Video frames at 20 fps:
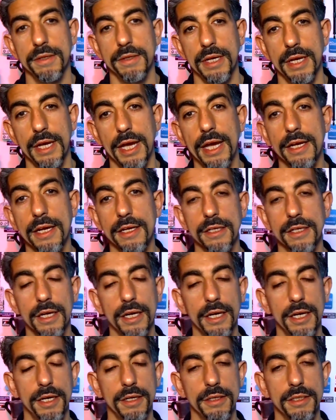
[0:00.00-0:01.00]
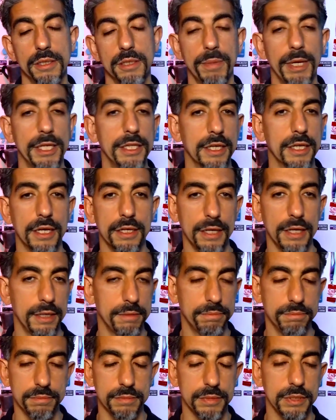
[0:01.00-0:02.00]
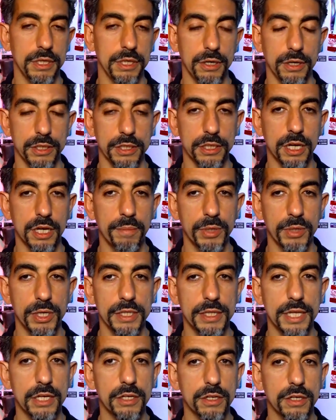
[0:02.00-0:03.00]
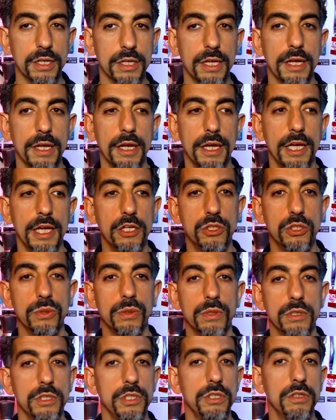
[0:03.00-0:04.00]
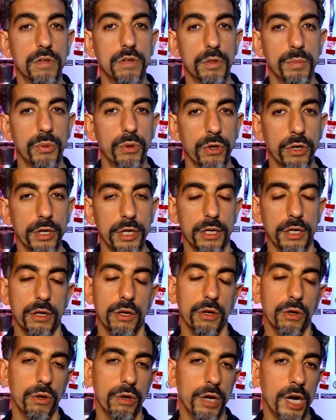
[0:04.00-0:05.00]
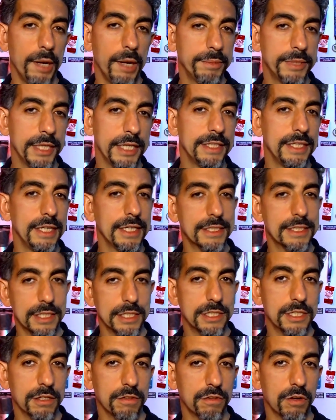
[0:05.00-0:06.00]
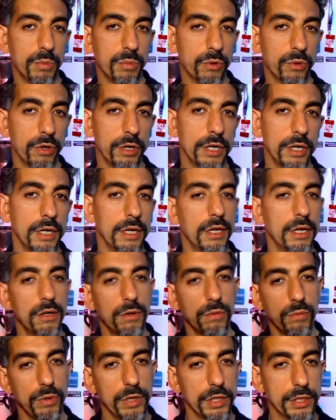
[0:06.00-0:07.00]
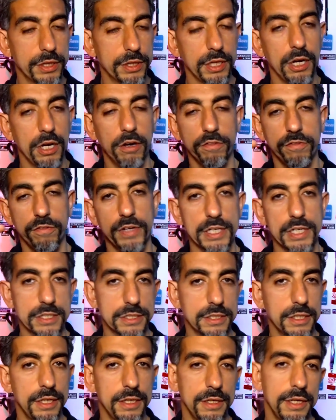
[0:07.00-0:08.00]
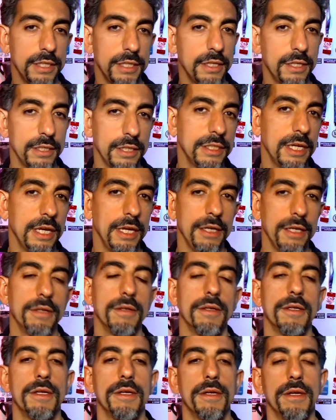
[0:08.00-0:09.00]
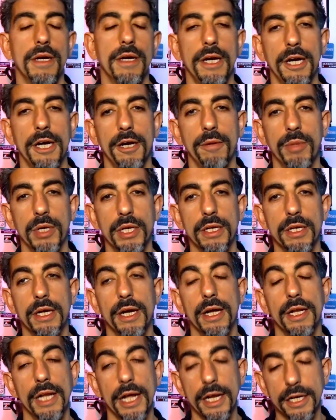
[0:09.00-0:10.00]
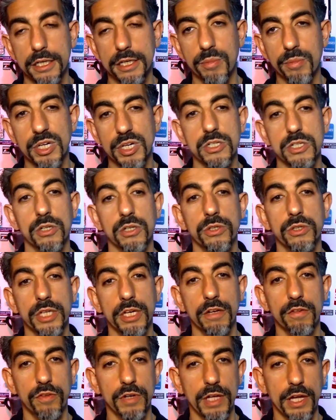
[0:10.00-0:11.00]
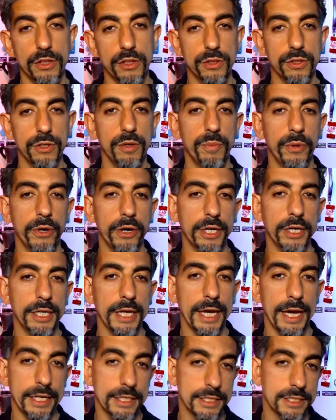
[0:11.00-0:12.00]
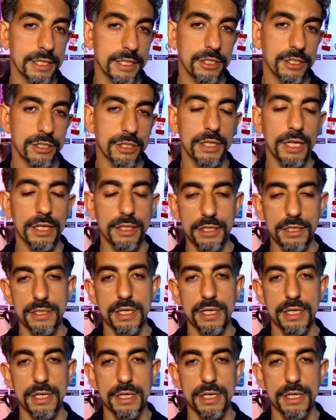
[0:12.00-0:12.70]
And depending on on the company, they could issue a new report or update the existing report with fixed in and then the date. But a lot of companies are looking for that third party attestation that this